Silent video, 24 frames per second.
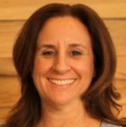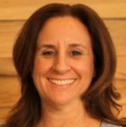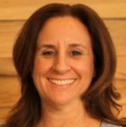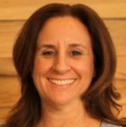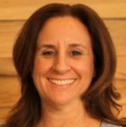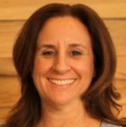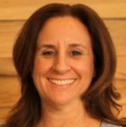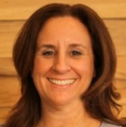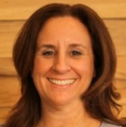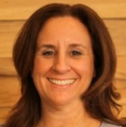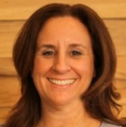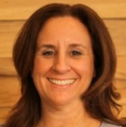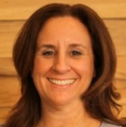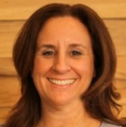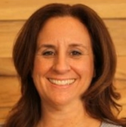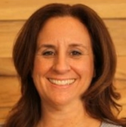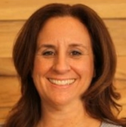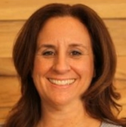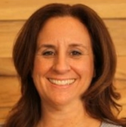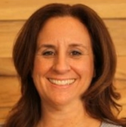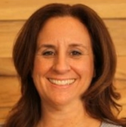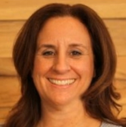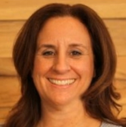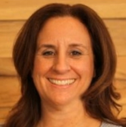
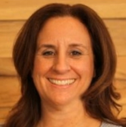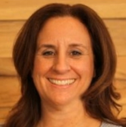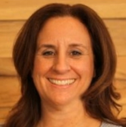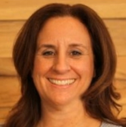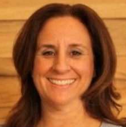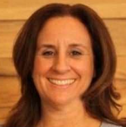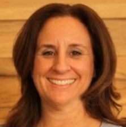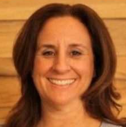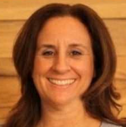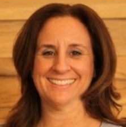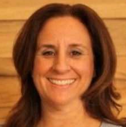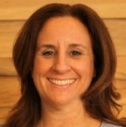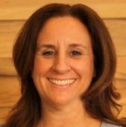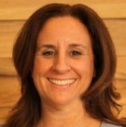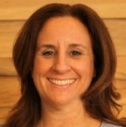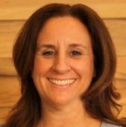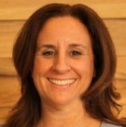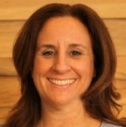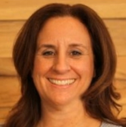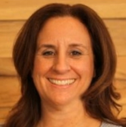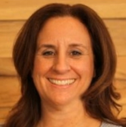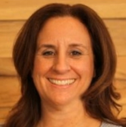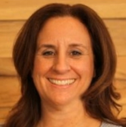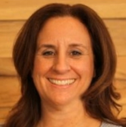
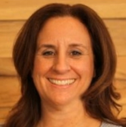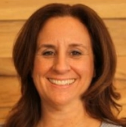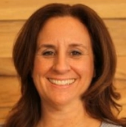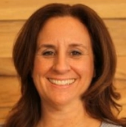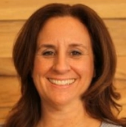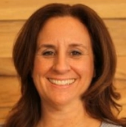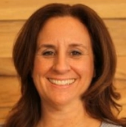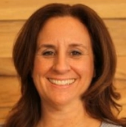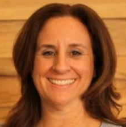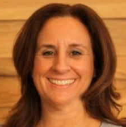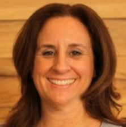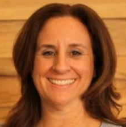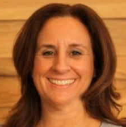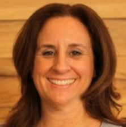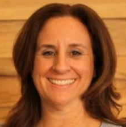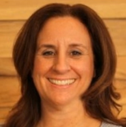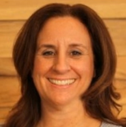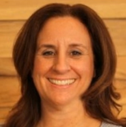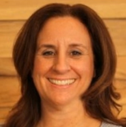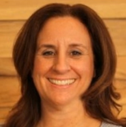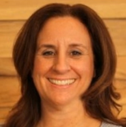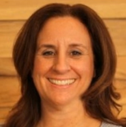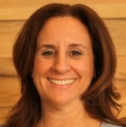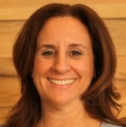
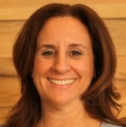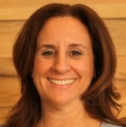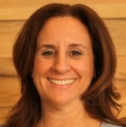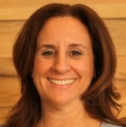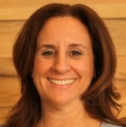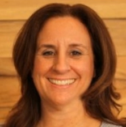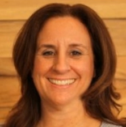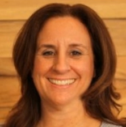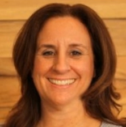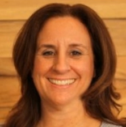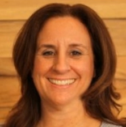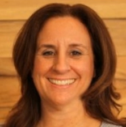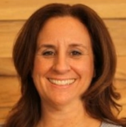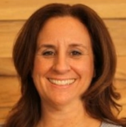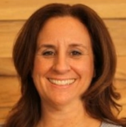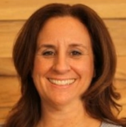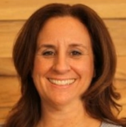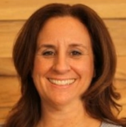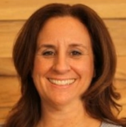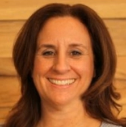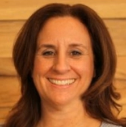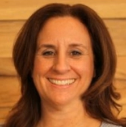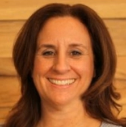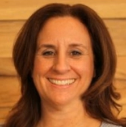
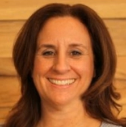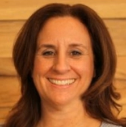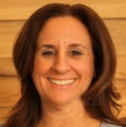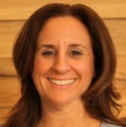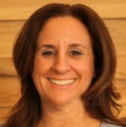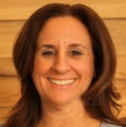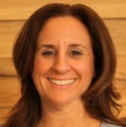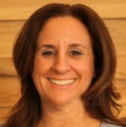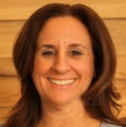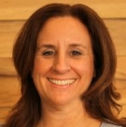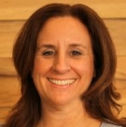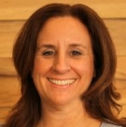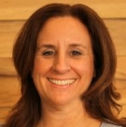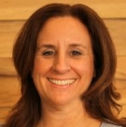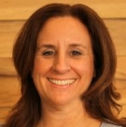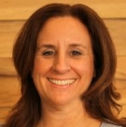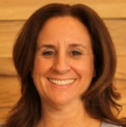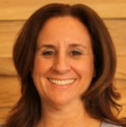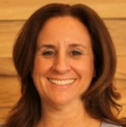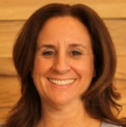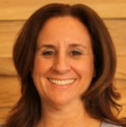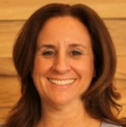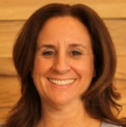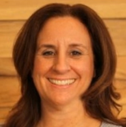
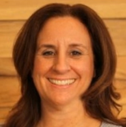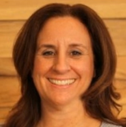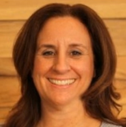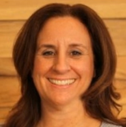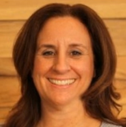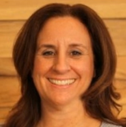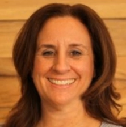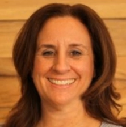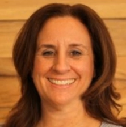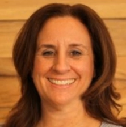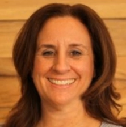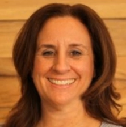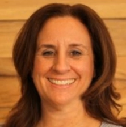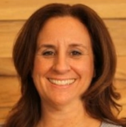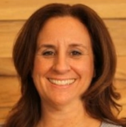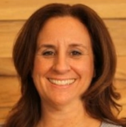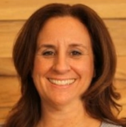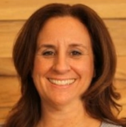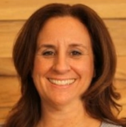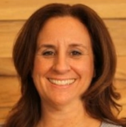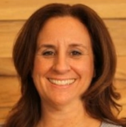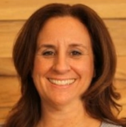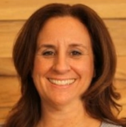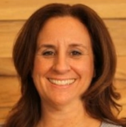
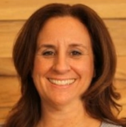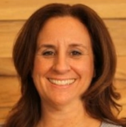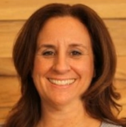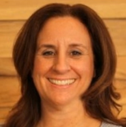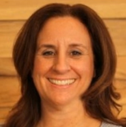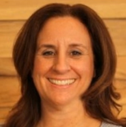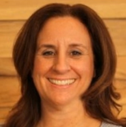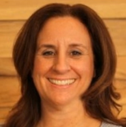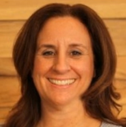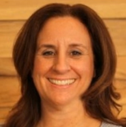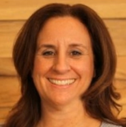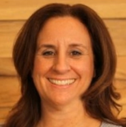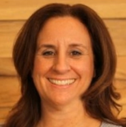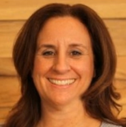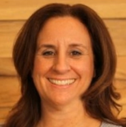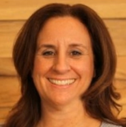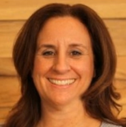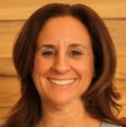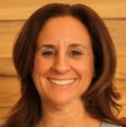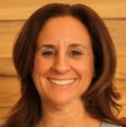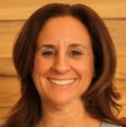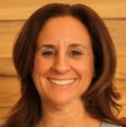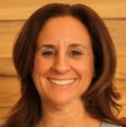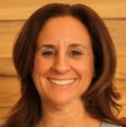
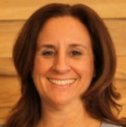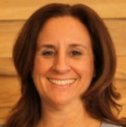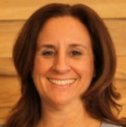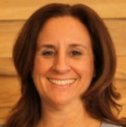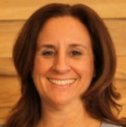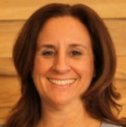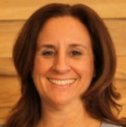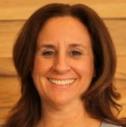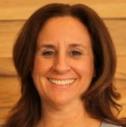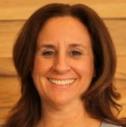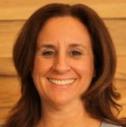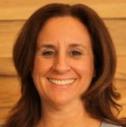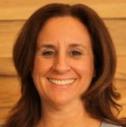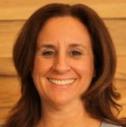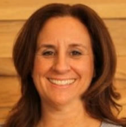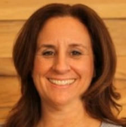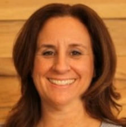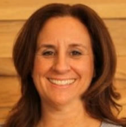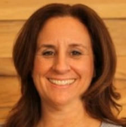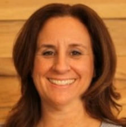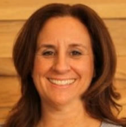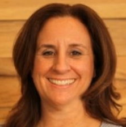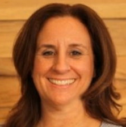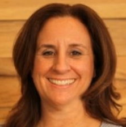The face doesn't move, so there is nothing to read.